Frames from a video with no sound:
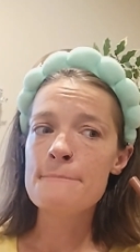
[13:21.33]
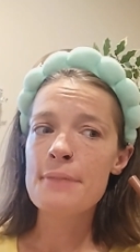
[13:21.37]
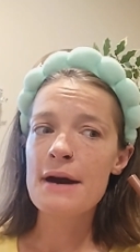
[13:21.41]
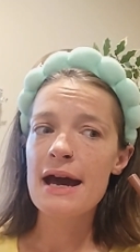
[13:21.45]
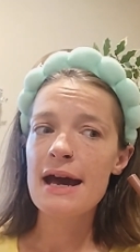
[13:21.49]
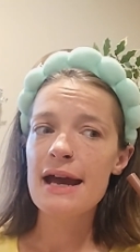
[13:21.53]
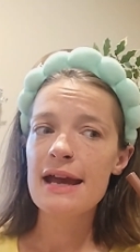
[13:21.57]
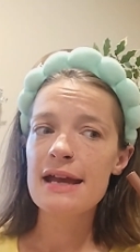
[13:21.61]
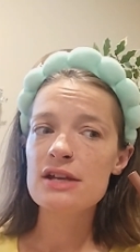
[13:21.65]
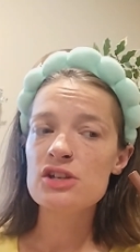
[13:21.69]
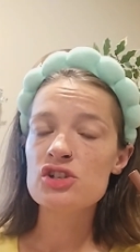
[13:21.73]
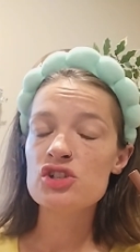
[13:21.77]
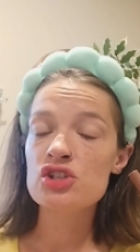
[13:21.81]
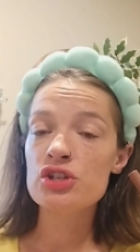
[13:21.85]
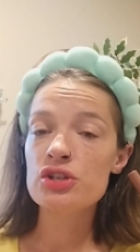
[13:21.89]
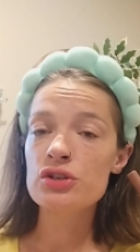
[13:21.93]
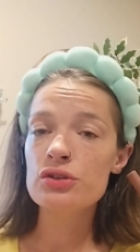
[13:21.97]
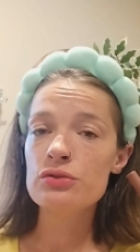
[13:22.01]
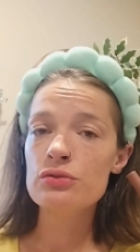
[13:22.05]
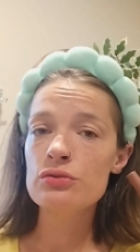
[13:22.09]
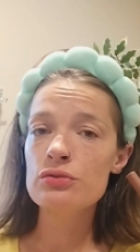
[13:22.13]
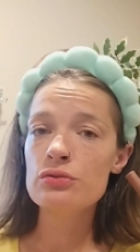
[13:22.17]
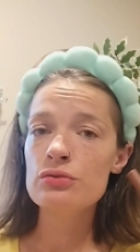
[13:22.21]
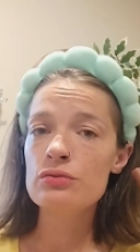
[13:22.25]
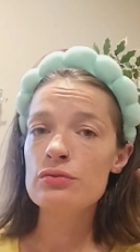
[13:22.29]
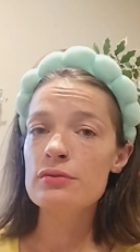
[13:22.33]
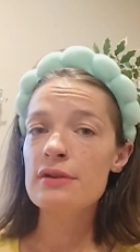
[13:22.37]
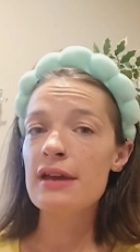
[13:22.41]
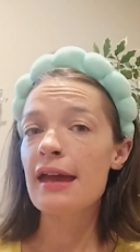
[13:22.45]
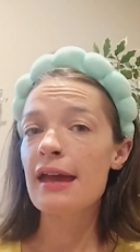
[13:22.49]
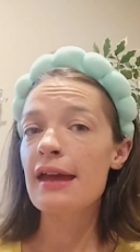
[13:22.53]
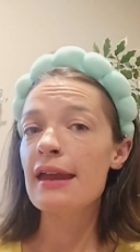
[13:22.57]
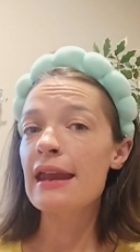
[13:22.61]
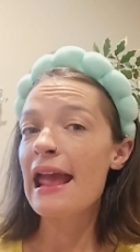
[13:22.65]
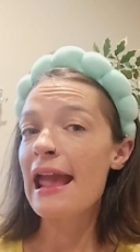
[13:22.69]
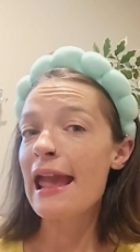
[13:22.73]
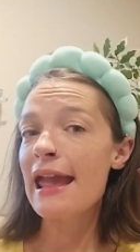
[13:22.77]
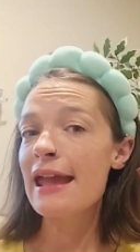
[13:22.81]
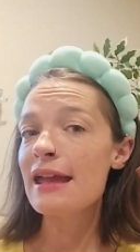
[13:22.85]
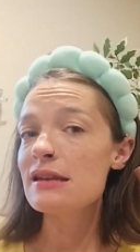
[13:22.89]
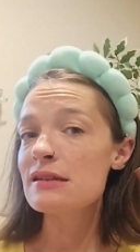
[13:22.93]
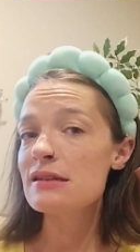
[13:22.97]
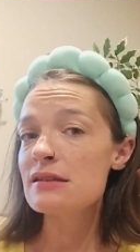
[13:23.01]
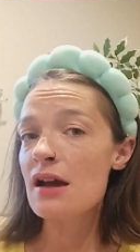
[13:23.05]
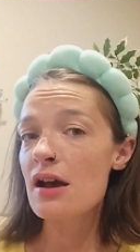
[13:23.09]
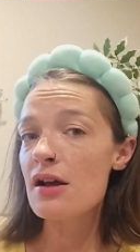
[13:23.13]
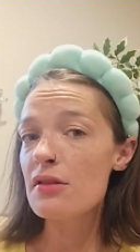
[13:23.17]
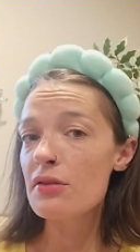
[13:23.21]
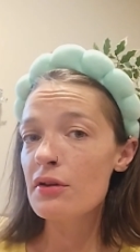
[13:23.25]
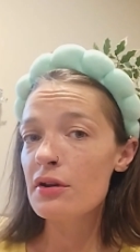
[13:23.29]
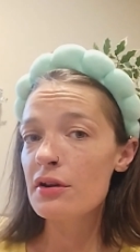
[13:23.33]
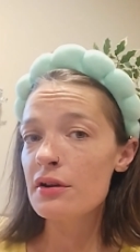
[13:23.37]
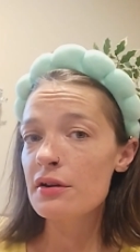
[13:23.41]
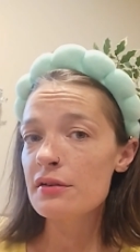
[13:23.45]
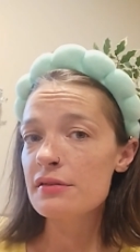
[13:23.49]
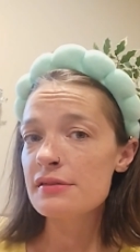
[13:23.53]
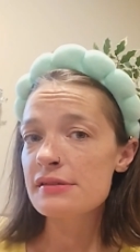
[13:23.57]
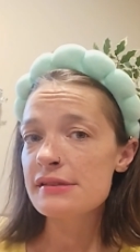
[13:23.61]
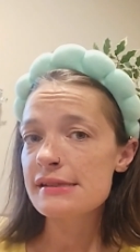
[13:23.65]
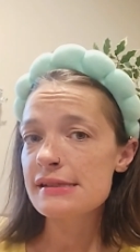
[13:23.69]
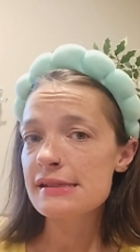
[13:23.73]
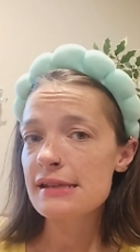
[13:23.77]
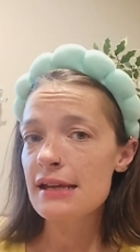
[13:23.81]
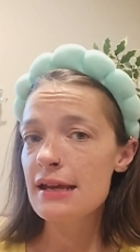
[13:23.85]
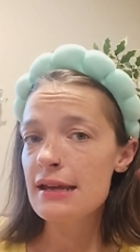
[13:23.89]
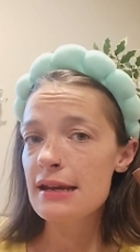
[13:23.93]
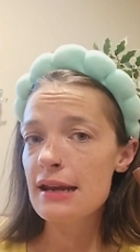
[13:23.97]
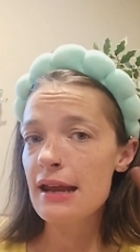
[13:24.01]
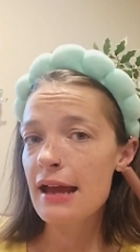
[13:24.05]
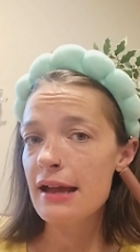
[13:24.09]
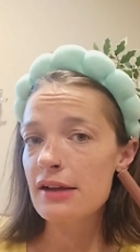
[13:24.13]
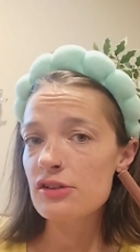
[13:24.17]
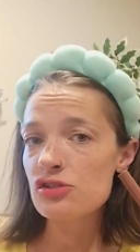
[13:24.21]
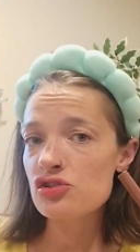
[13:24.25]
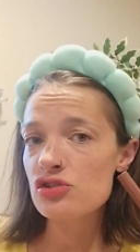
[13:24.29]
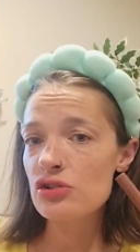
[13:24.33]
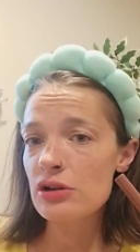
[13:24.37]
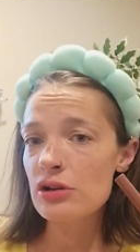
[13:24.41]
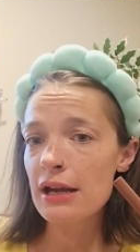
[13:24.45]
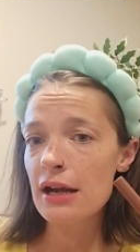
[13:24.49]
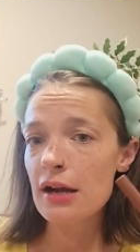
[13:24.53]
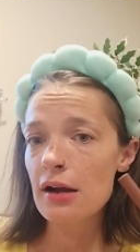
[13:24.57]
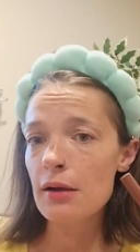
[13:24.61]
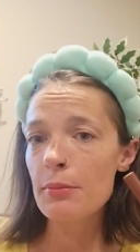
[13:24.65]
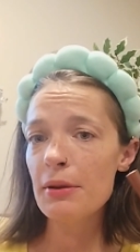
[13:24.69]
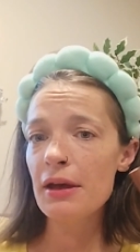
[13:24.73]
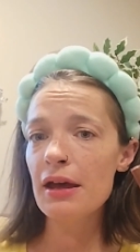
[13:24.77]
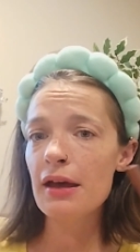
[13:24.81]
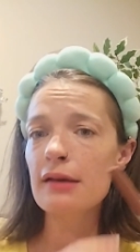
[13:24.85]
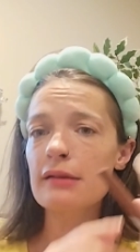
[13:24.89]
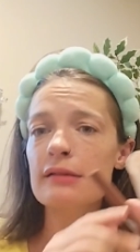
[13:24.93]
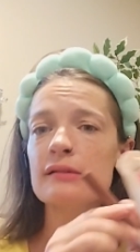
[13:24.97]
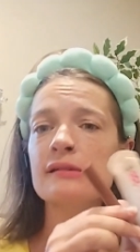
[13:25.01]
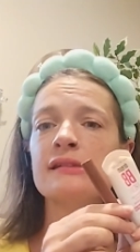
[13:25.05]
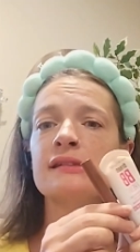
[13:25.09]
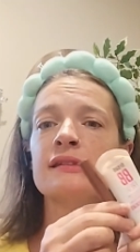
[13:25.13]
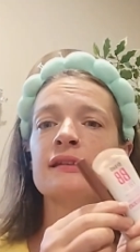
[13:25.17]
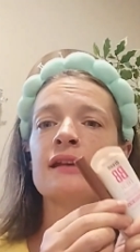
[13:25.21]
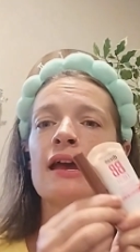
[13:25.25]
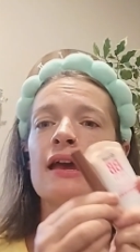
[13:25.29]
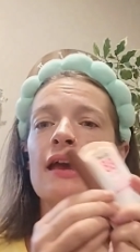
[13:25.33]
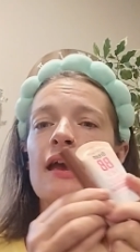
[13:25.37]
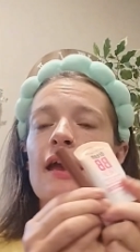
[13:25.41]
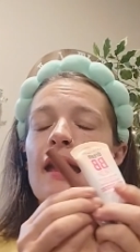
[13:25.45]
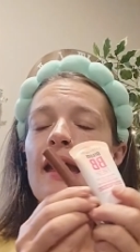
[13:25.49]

buy 2 get $8 in extra care bucks.